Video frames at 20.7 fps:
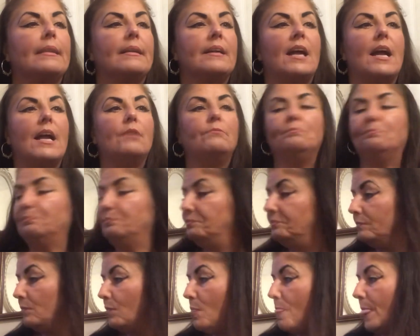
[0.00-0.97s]
Okay,
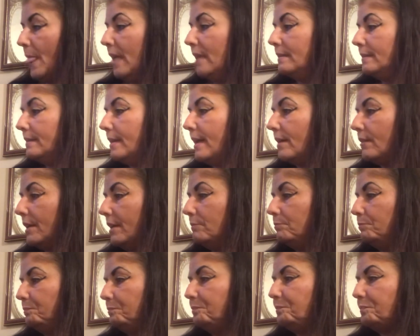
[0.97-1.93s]
now then,
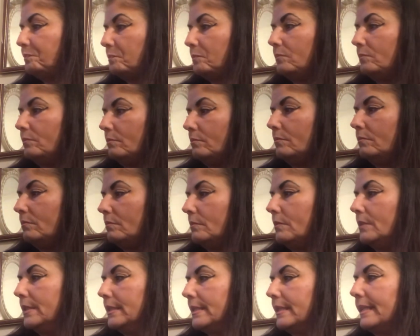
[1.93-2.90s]

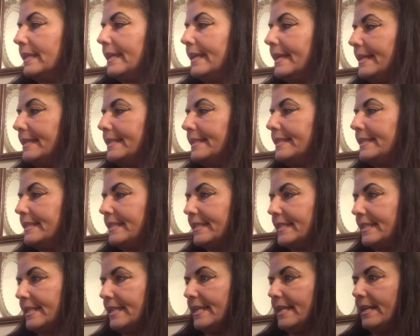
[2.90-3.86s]
let's
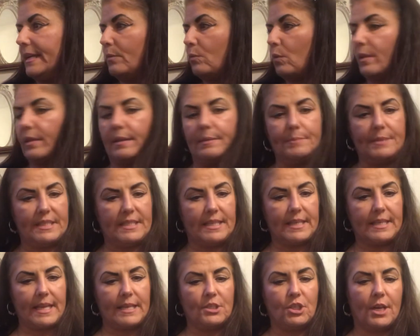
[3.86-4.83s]
see what
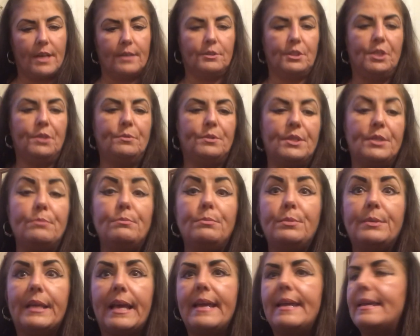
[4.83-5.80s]
lipstick I shall use
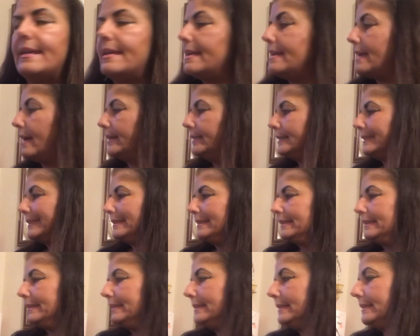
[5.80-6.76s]
today. I
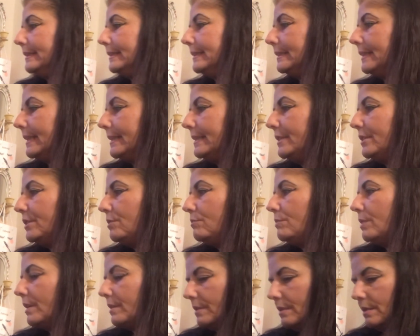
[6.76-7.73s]
do
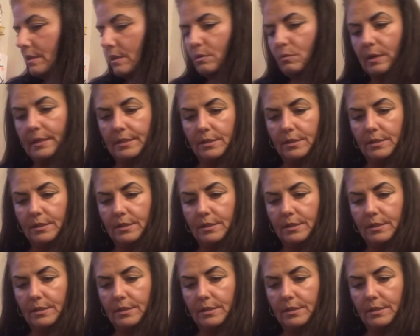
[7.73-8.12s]
not know.